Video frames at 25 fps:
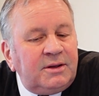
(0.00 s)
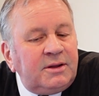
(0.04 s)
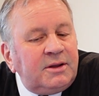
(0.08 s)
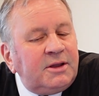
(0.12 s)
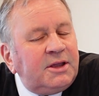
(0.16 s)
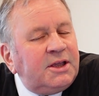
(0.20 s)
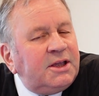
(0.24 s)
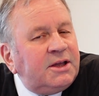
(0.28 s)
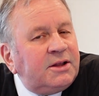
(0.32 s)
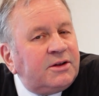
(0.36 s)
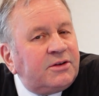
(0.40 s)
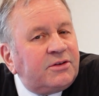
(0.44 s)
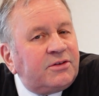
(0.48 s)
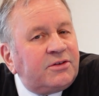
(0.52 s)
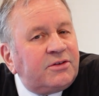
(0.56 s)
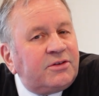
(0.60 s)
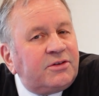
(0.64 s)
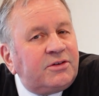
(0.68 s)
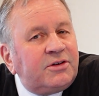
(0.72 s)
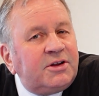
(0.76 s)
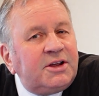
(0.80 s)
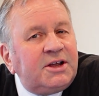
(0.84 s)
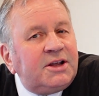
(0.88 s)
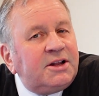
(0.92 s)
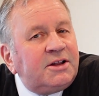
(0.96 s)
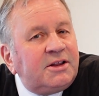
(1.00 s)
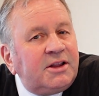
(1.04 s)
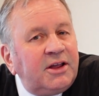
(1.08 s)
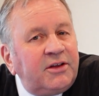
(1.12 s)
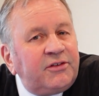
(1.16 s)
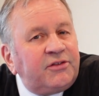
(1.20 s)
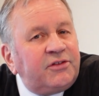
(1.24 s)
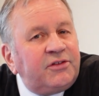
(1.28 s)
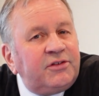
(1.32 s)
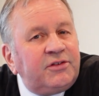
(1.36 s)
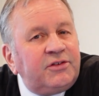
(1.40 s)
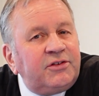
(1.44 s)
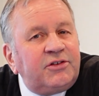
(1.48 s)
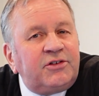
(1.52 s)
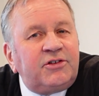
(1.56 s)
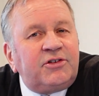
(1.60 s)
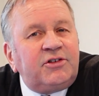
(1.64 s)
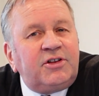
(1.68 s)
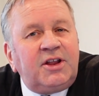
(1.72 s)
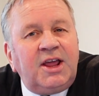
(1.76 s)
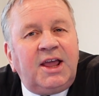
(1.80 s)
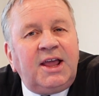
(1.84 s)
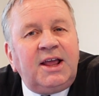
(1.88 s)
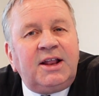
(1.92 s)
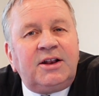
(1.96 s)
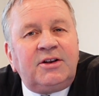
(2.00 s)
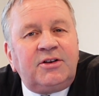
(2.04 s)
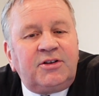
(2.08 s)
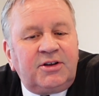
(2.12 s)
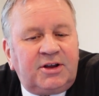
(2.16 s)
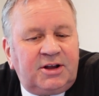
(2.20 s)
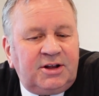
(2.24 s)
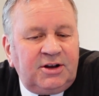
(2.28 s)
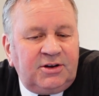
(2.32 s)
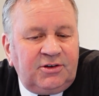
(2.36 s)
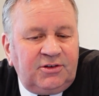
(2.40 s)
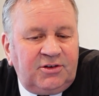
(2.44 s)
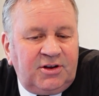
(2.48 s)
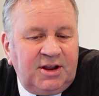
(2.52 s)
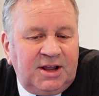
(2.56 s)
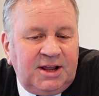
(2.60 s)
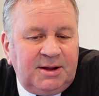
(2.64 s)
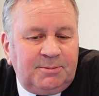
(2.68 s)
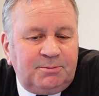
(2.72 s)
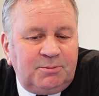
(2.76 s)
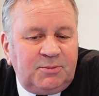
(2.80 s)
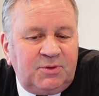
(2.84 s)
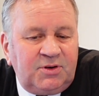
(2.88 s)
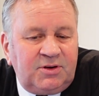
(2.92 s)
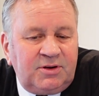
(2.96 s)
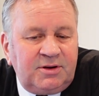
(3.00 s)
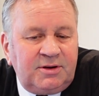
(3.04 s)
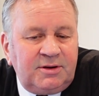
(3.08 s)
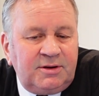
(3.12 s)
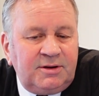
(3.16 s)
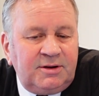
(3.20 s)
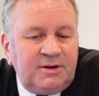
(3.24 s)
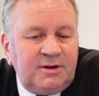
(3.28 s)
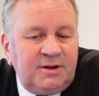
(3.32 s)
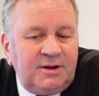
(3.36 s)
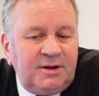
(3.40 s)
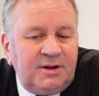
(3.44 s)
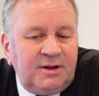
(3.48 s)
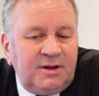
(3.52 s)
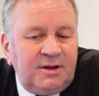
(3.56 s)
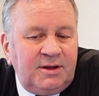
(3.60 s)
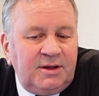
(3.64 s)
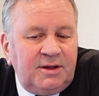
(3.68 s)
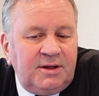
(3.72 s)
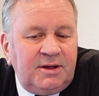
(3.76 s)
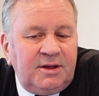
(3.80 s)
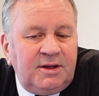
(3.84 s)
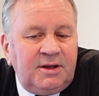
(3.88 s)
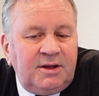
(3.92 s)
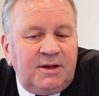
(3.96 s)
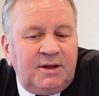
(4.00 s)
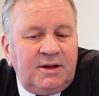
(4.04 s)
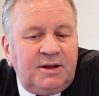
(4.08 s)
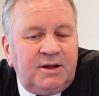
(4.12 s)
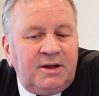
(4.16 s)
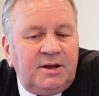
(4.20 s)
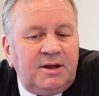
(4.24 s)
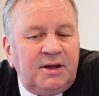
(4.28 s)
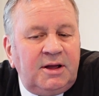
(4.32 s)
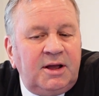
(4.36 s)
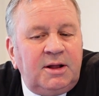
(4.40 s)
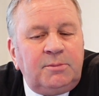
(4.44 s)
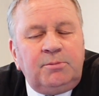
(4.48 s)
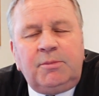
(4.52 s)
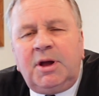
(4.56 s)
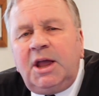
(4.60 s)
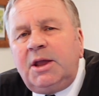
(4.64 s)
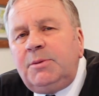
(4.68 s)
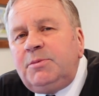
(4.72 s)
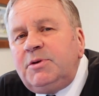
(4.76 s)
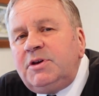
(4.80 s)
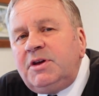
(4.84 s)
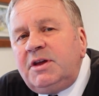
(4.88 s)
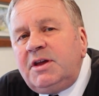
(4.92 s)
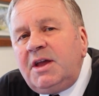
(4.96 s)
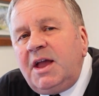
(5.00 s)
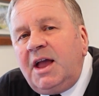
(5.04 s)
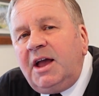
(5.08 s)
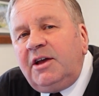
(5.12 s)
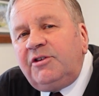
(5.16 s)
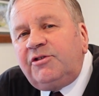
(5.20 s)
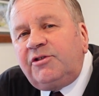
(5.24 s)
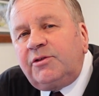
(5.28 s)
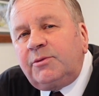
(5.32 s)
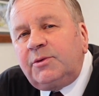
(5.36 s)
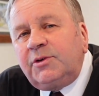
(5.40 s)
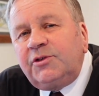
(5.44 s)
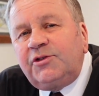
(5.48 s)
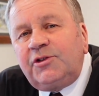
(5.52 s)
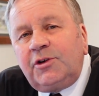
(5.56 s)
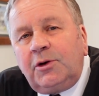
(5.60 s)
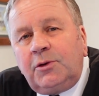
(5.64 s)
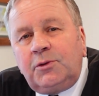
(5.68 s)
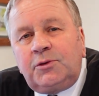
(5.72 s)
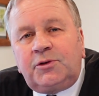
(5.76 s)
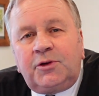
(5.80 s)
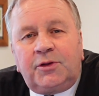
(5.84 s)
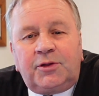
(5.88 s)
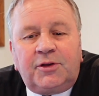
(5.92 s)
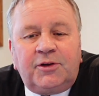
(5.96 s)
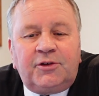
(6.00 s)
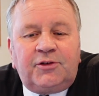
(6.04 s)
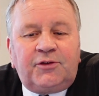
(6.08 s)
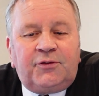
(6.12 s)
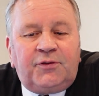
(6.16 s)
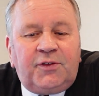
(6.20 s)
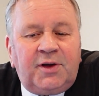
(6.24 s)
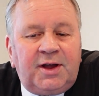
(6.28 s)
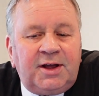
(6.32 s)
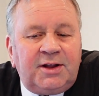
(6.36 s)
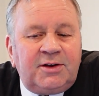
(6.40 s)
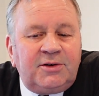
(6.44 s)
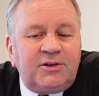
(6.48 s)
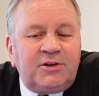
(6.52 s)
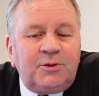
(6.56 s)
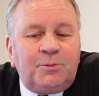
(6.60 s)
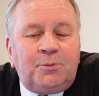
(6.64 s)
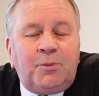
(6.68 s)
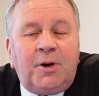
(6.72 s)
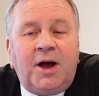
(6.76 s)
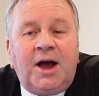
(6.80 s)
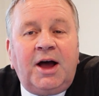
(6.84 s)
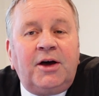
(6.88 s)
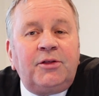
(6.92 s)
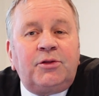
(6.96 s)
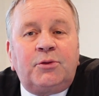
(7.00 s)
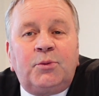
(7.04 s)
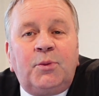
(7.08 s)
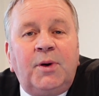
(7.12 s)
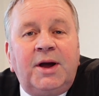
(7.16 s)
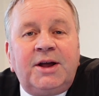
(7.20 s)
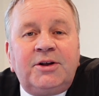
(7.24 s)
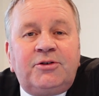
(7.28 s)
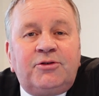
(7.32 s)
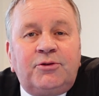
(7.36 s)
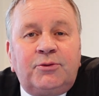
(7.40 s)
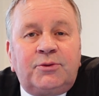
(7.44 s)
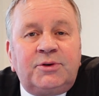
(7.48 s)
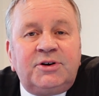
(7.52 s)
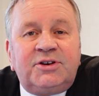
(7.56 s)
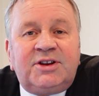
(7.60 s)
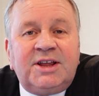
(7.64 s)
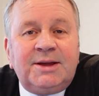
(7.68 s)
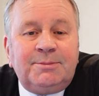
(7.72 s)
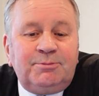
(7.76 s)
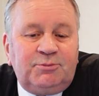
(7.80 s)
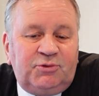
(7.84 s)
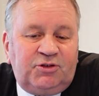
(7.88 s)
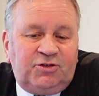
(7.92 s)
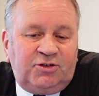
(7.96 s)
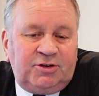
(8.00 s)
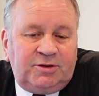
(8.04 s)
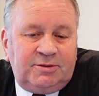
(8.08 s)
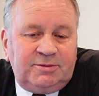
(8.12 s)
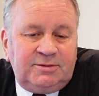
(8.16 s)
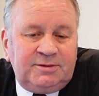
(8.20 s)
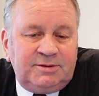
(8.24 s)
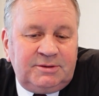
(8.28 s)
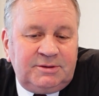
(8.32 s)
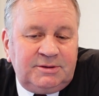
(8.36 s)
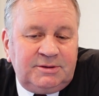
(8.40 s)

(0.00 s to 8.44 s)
Yet he doesn't stand condemned. And maybe as a result of this found a pathway to redemption,